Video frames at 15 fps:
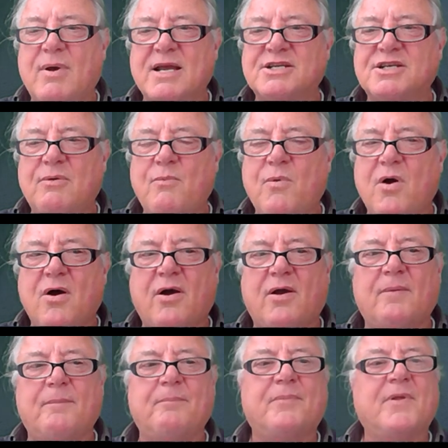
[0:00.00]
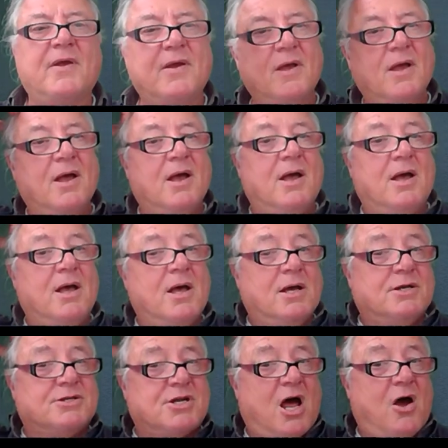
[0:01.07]
actually work.
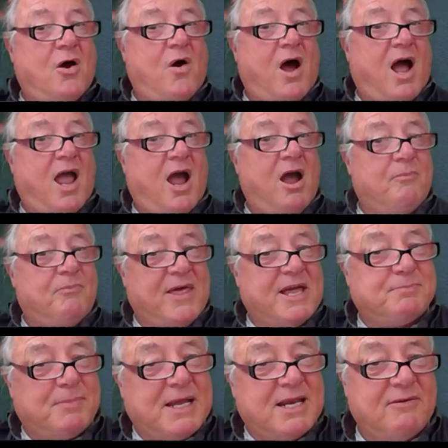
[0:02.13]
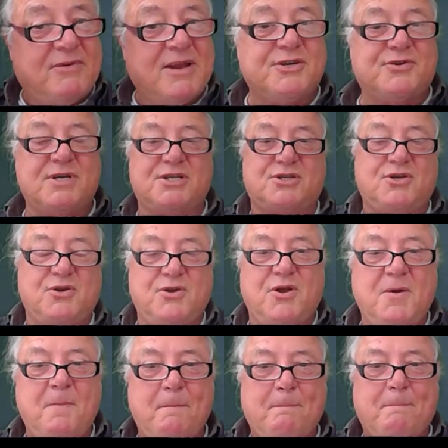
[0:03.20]
So I hope that's been of interest to
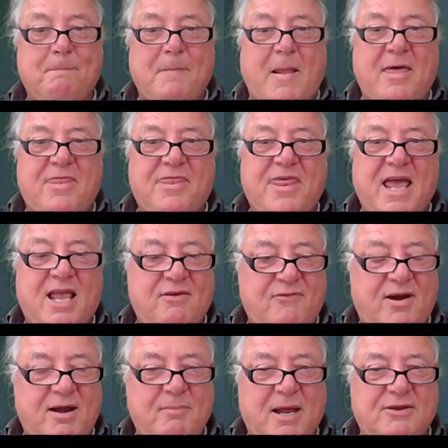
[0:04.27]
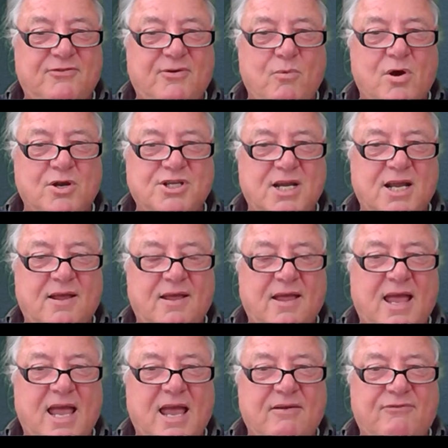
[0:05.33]
you. Thank you very much for watching.
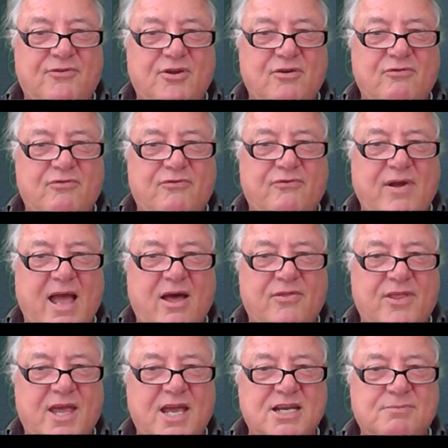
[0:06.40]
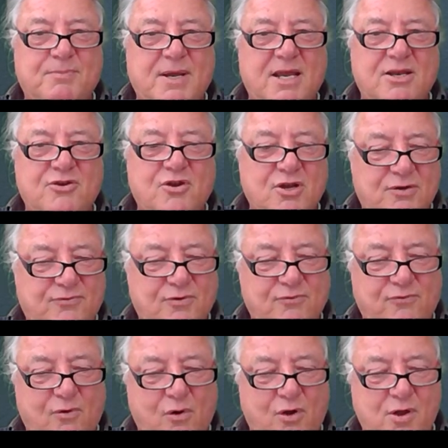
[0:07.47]
If you've found that it's been useful
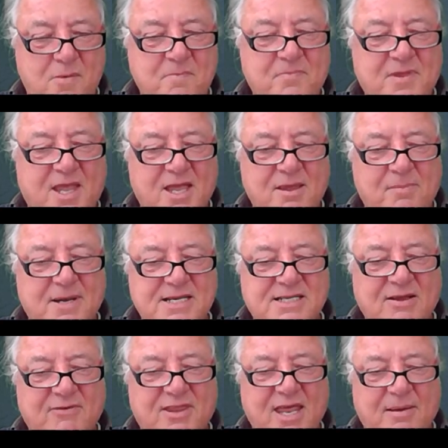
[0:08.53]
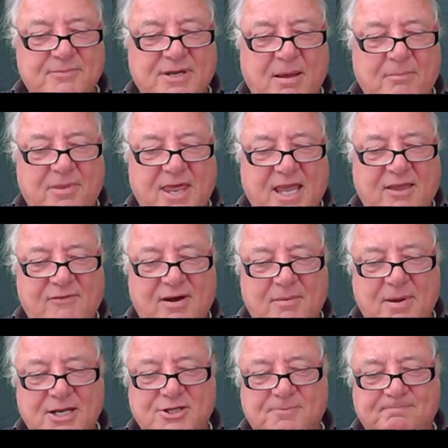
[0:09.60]
for you, can you please give a thumbs up? Thank you very much.